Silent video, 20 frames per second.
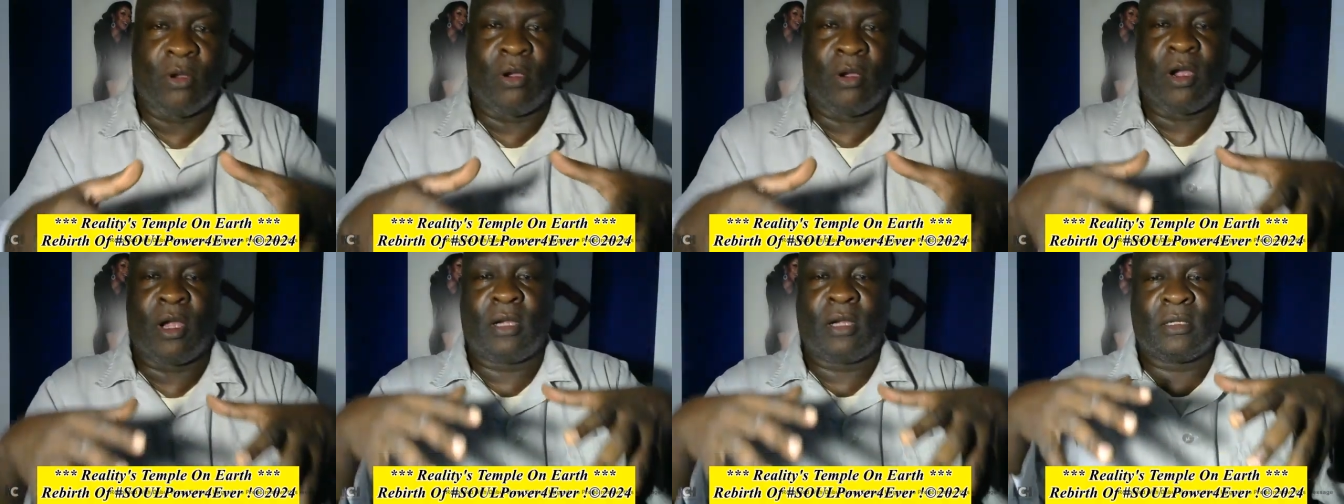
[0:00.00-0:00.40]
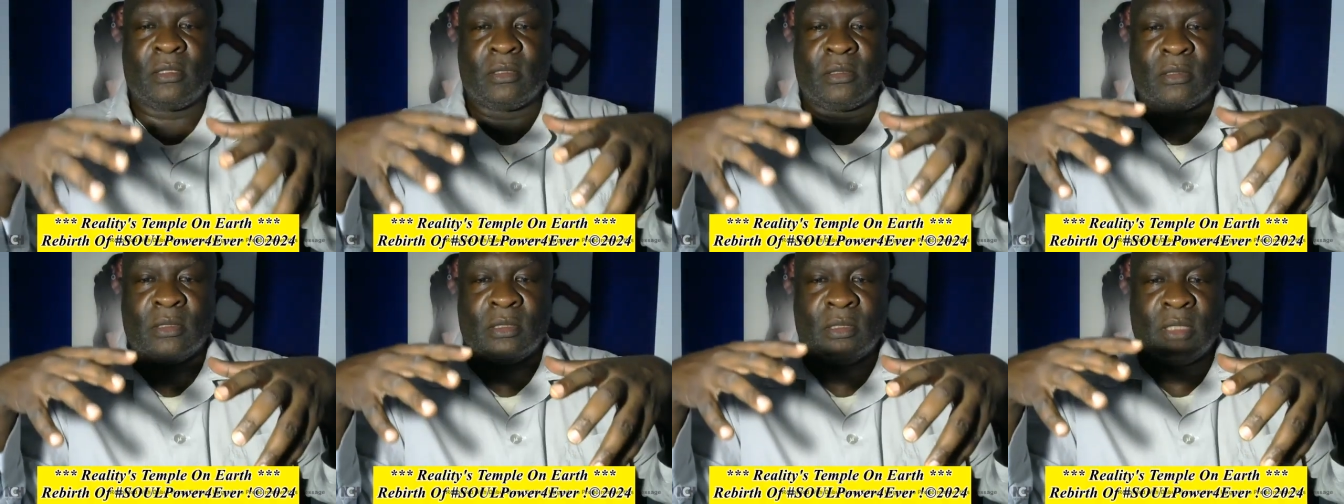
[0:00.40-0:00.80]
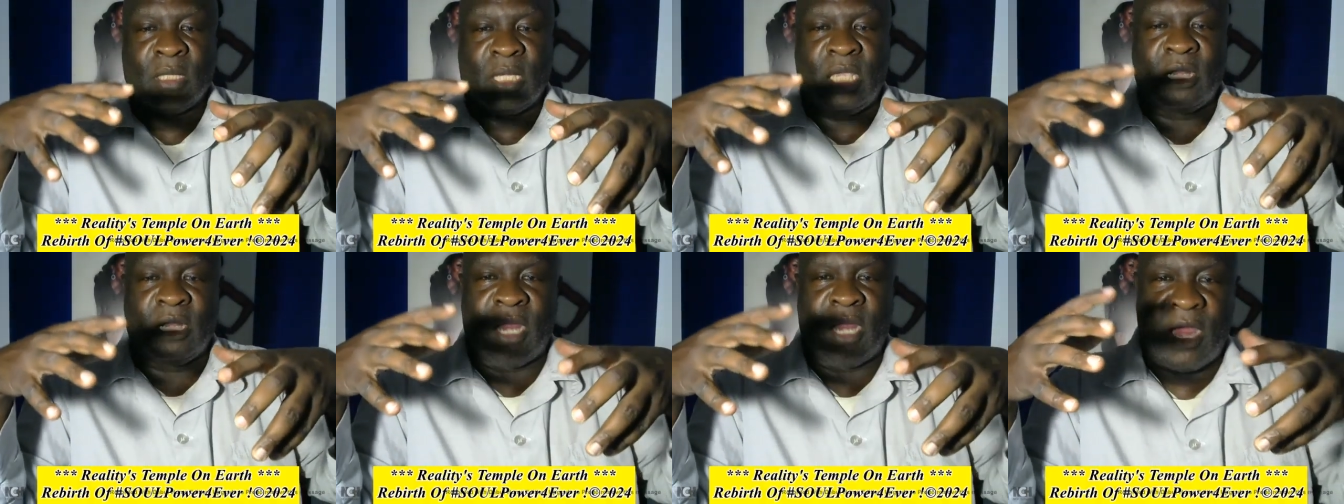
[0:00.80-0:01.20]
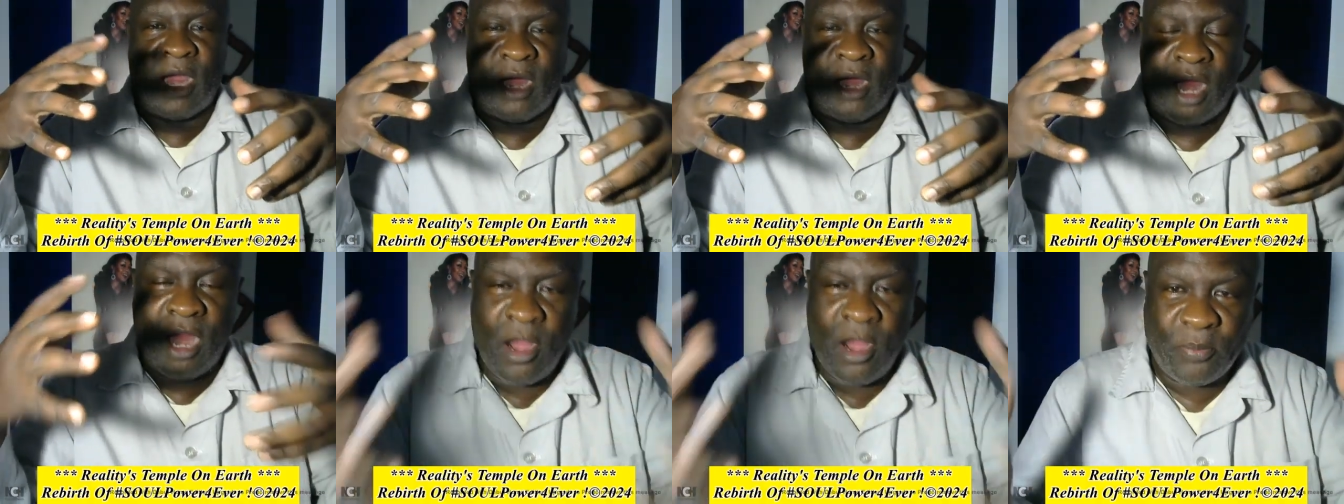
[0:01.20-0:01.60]
or in an
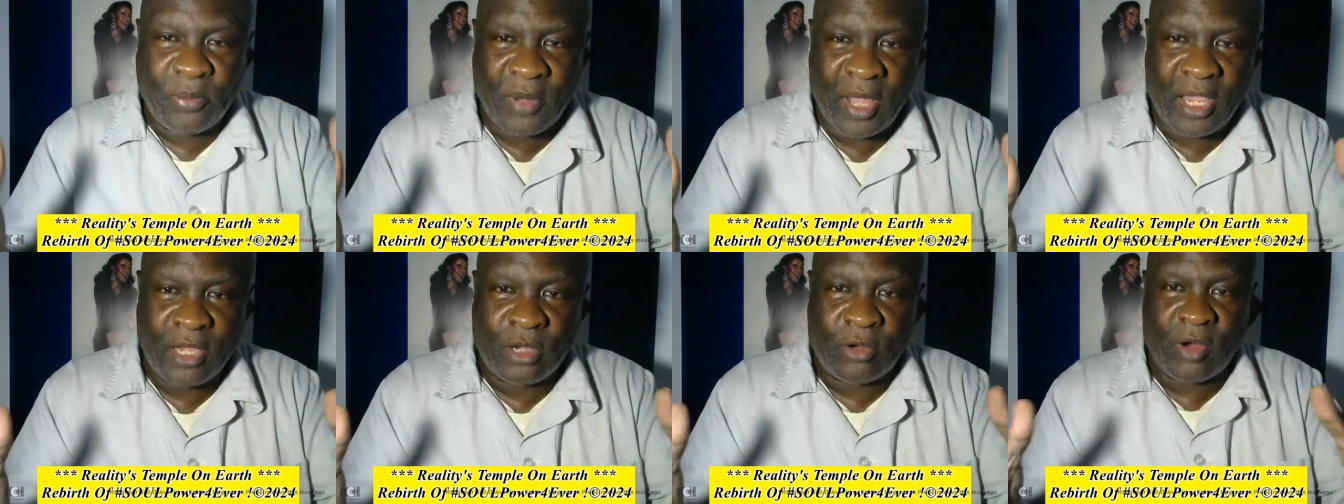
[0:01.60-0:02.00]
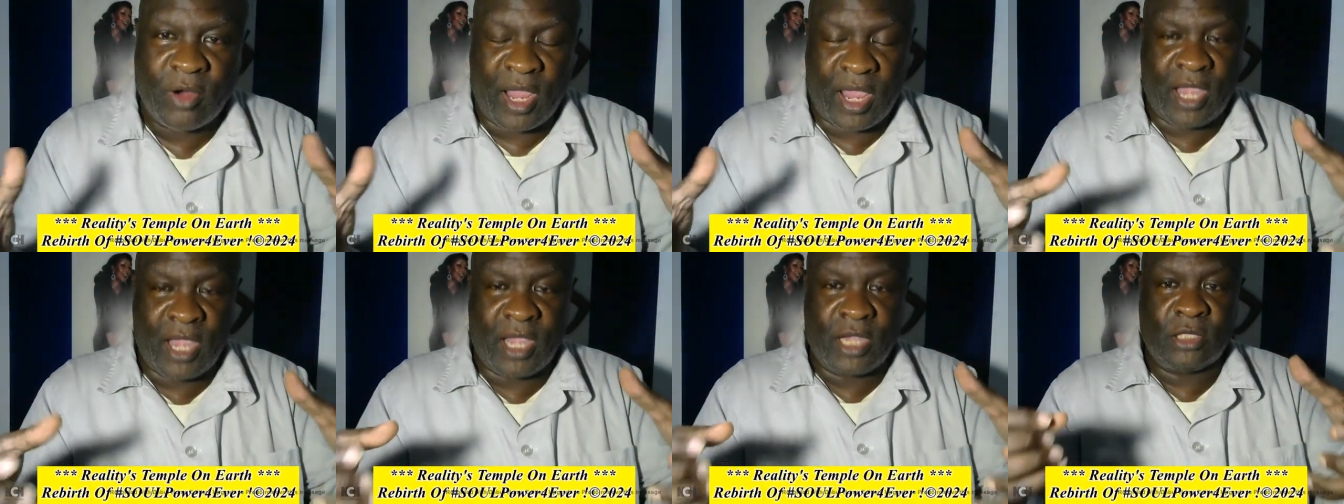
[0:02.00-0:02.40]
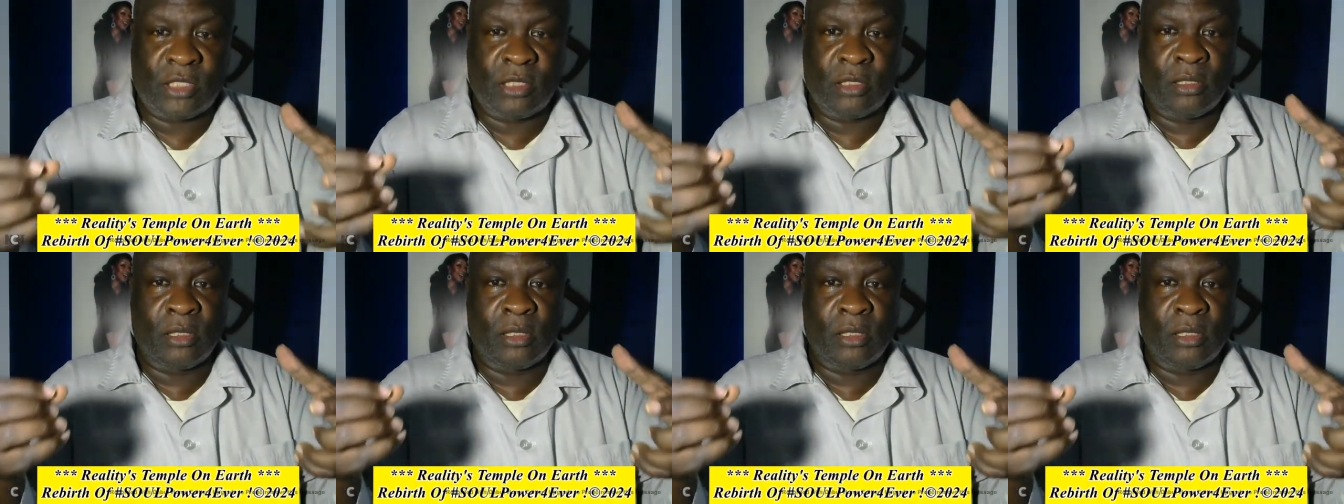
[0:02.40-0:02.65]
airplane crash,